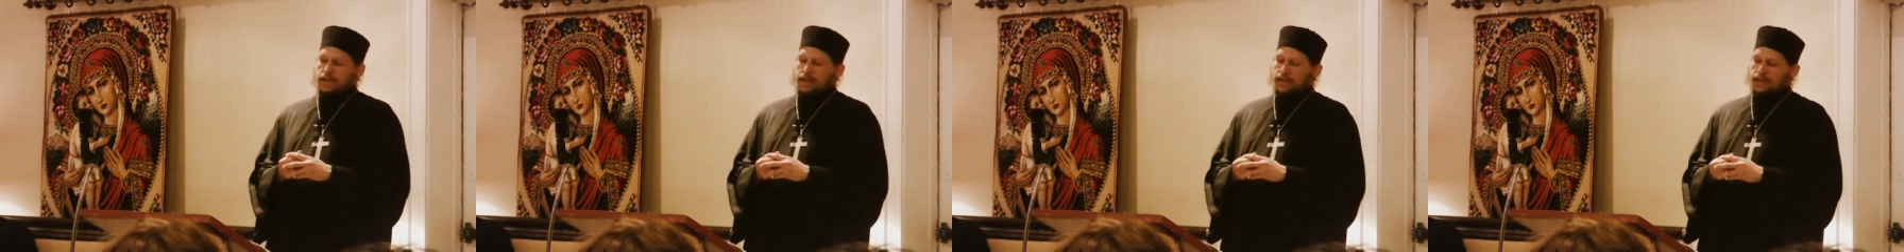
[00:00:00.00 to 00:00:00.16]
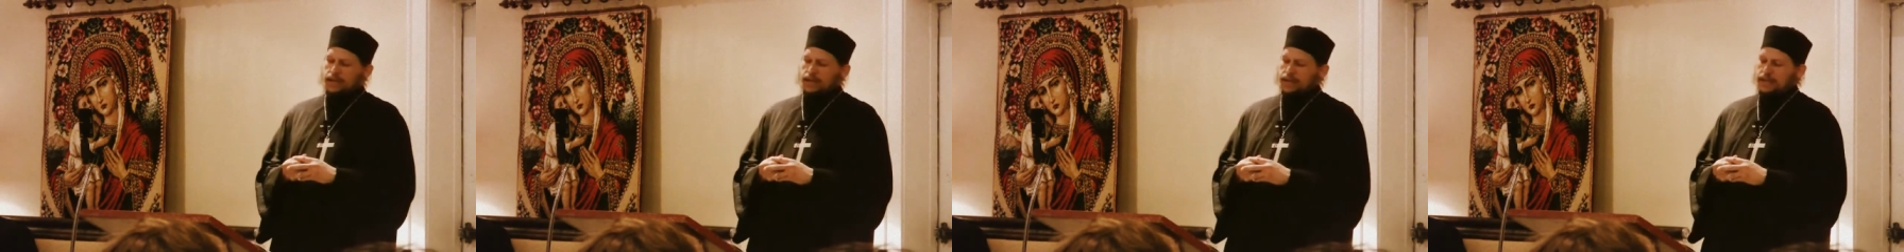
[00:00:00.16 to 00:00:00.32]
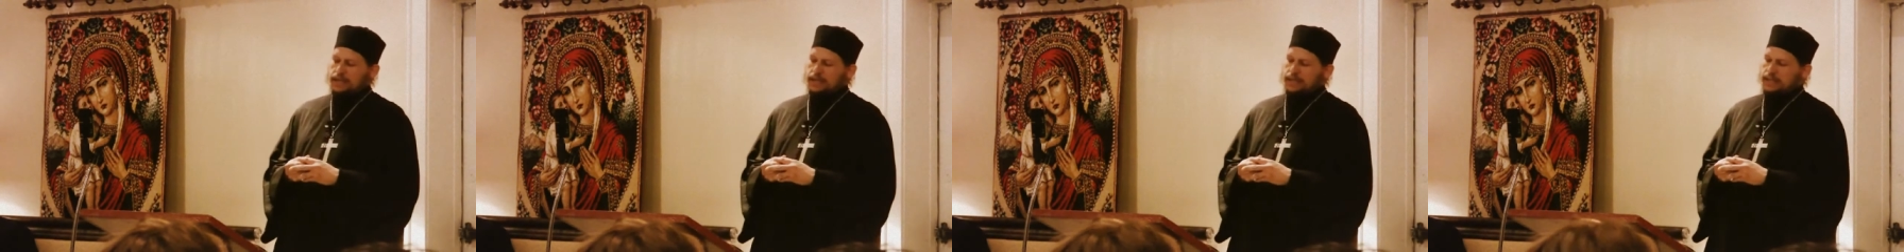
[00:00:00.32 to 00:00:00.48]

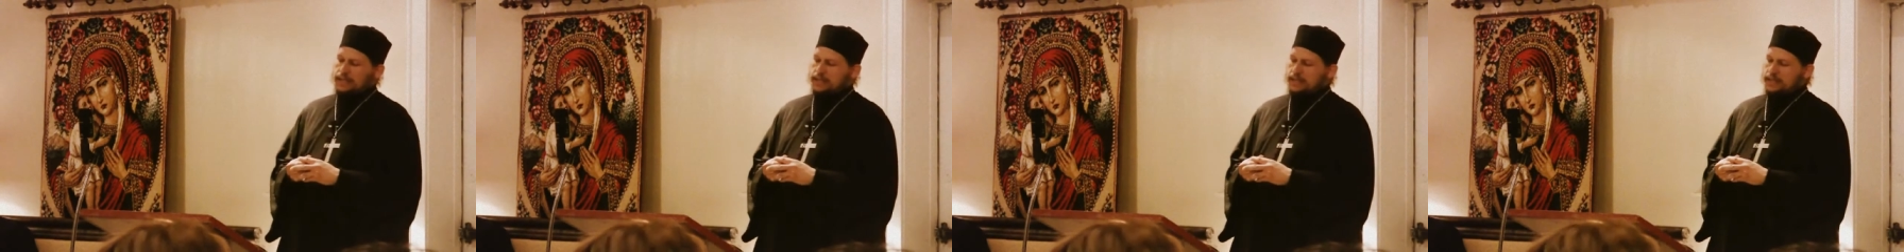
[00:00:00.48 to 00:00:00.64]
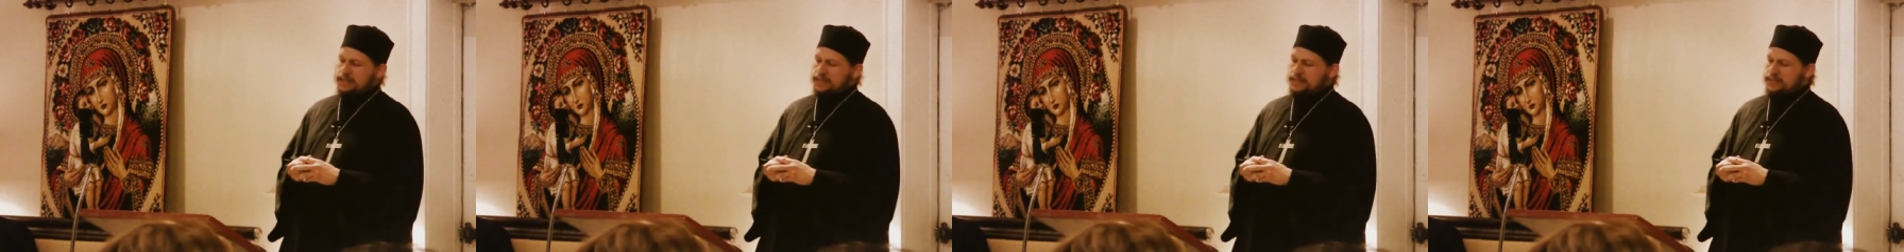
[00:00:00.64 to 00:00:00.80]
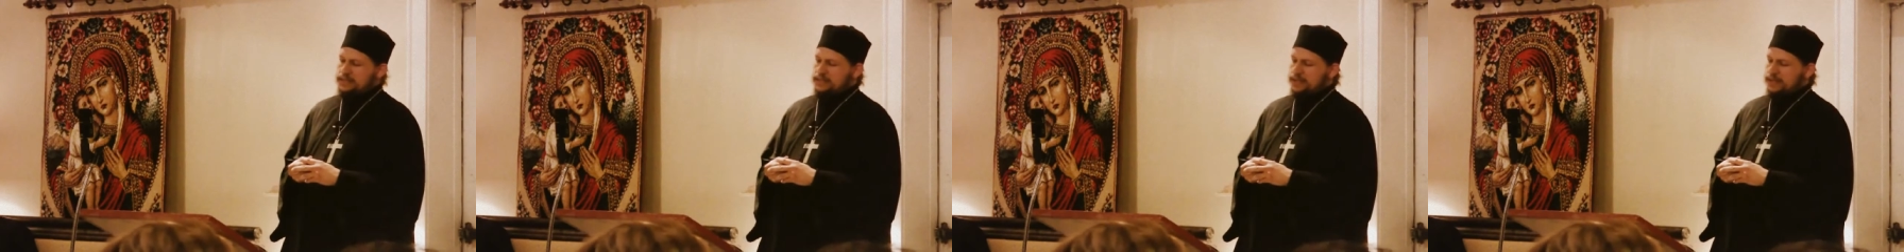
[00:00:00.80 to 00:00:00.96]
Uh, it
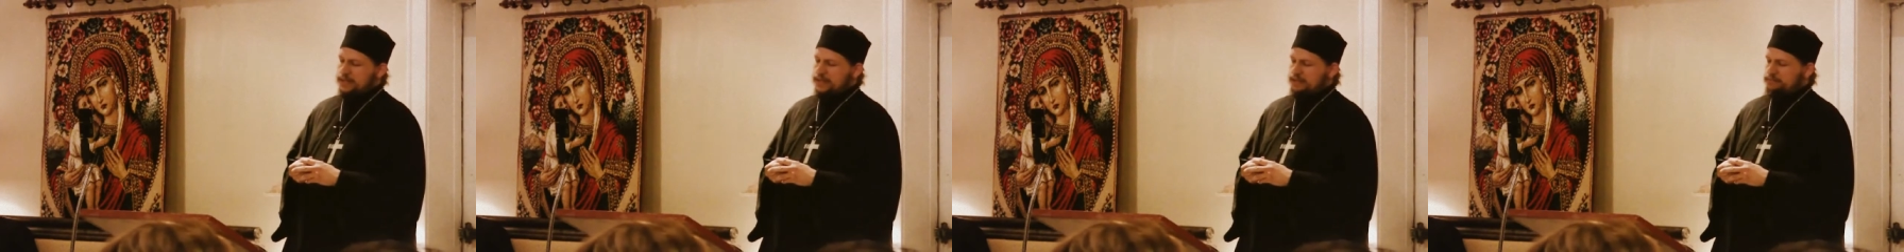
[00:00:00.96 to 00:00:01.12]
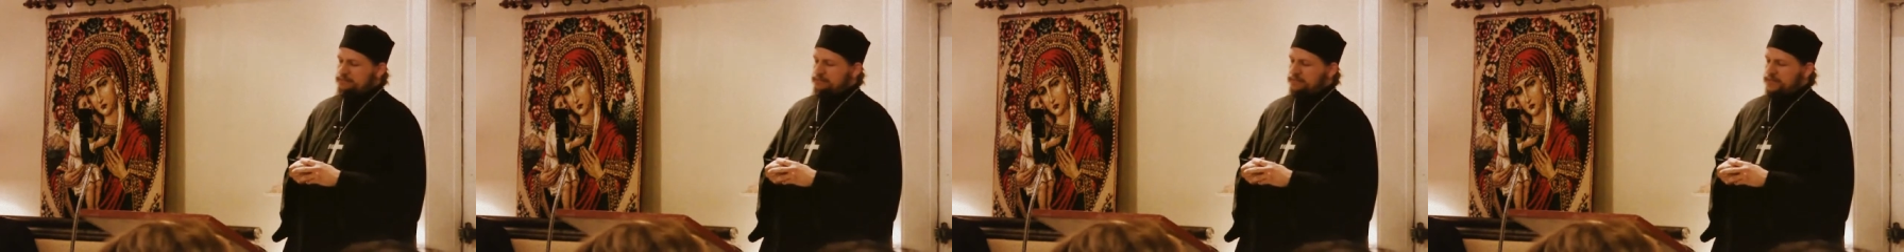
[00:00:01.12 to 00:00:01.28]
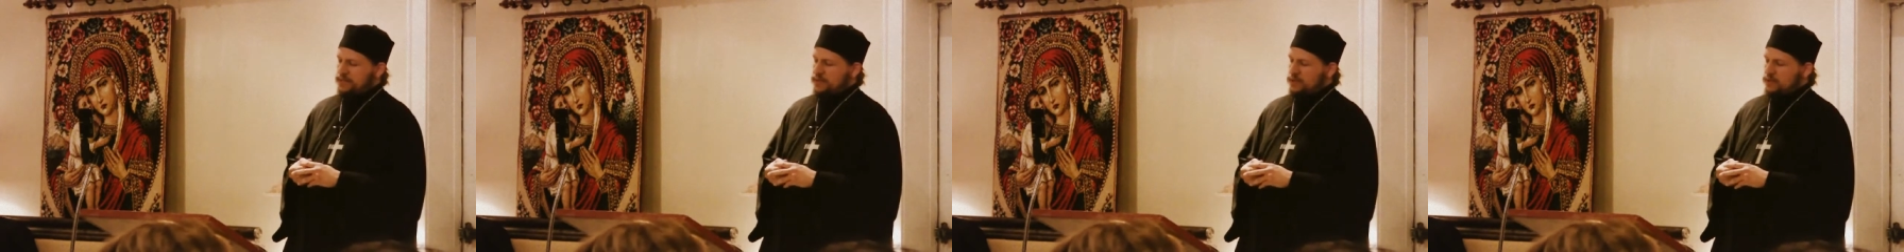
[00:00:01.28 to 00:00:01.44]
is
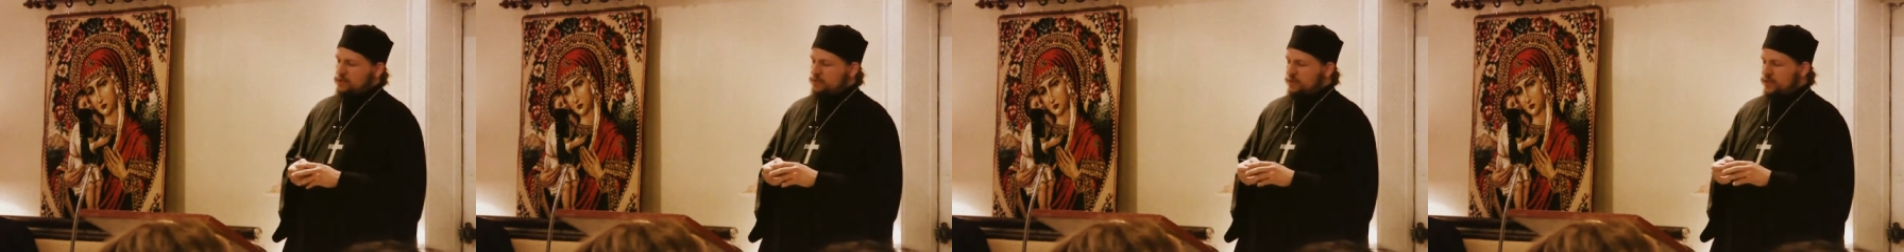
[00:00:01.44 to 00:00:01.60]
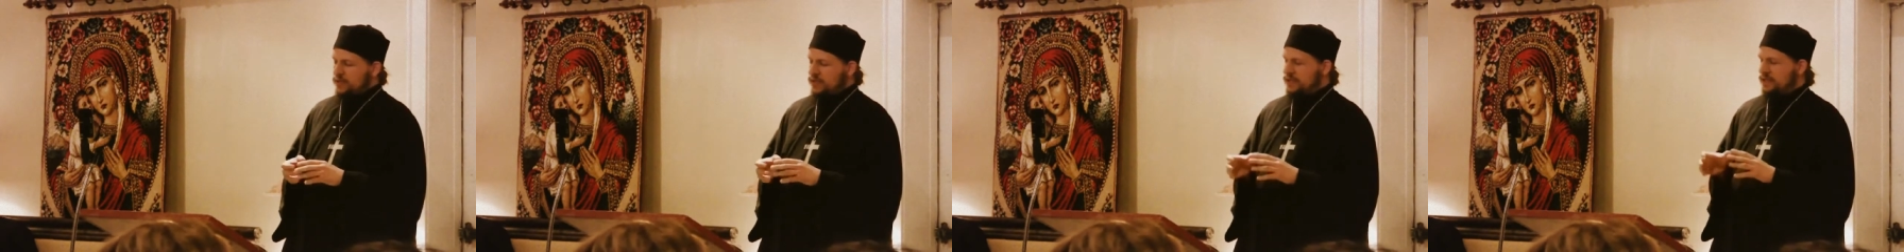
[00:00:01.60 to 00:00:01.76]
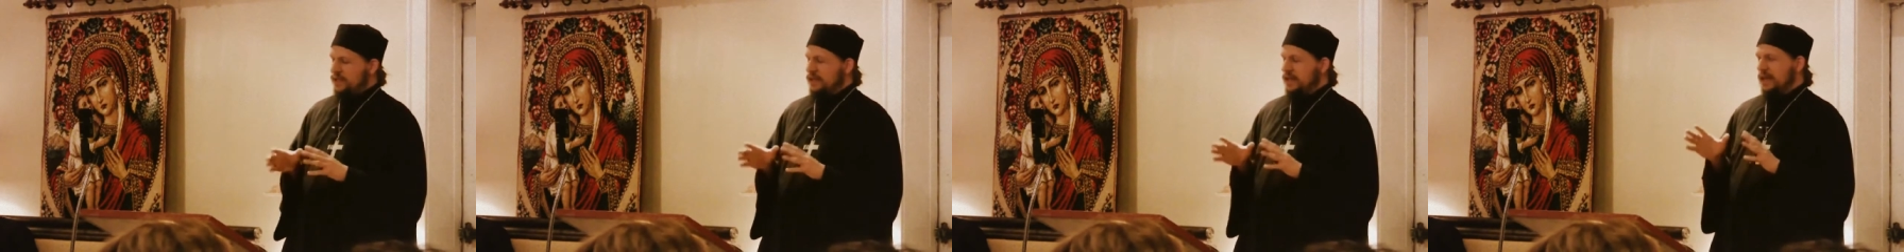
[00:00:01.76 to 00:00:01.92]
uh,
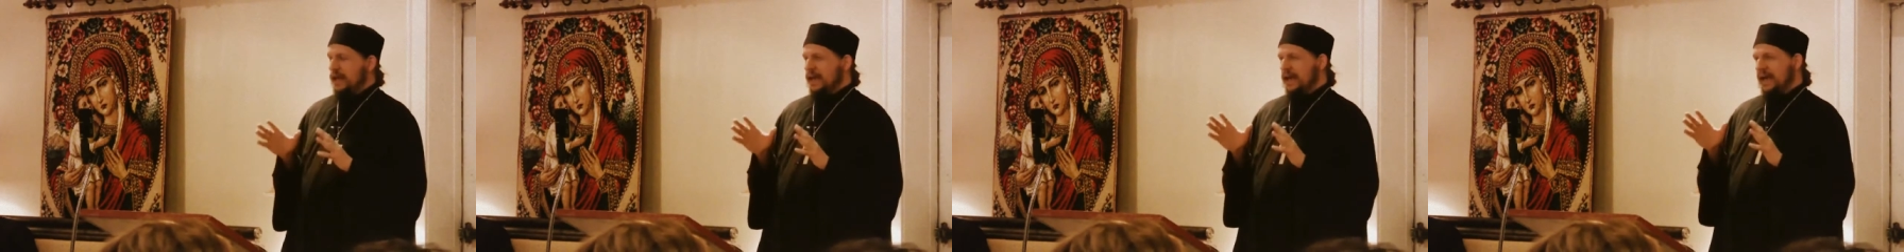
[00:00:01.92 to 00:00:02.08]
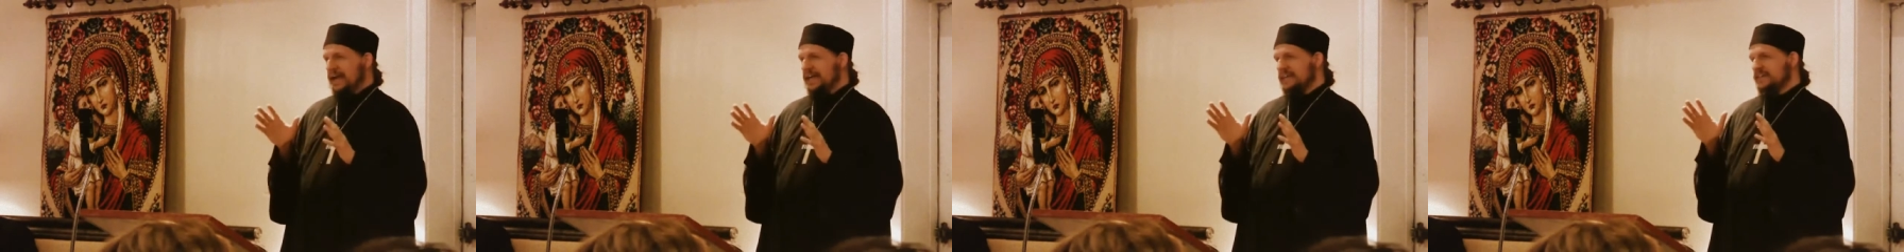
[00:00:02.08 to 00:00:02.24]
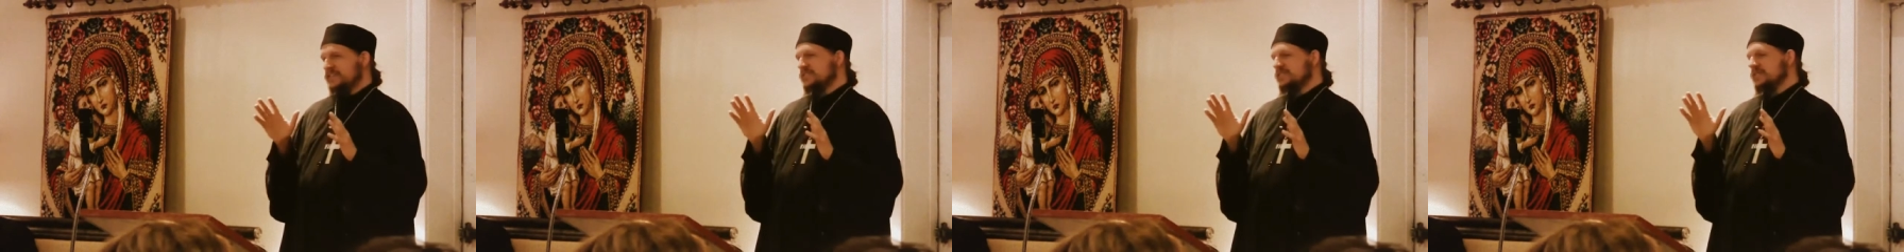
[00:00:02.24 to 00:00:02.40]
written
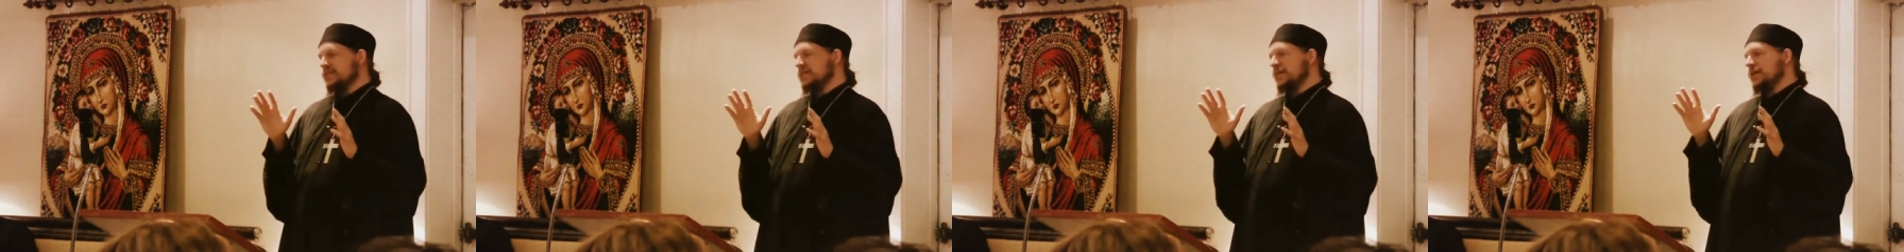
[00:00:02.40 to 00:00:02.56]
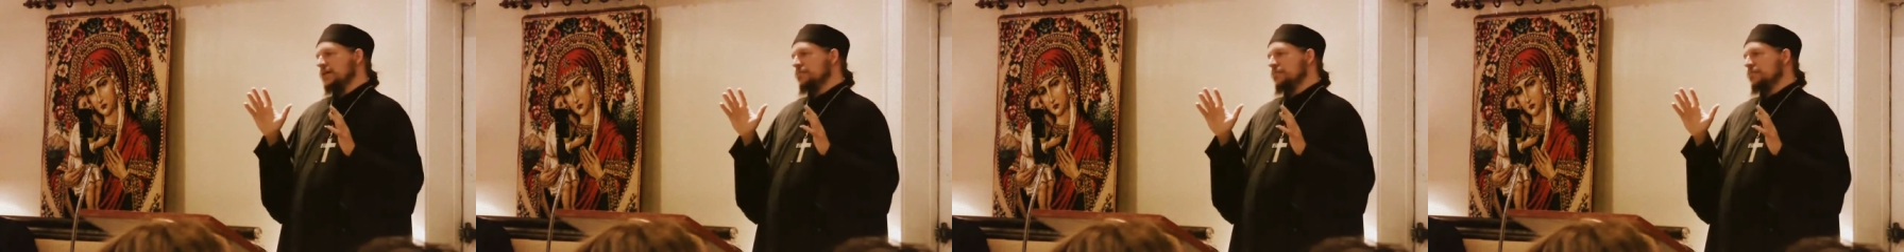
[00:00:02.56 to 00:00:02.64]
as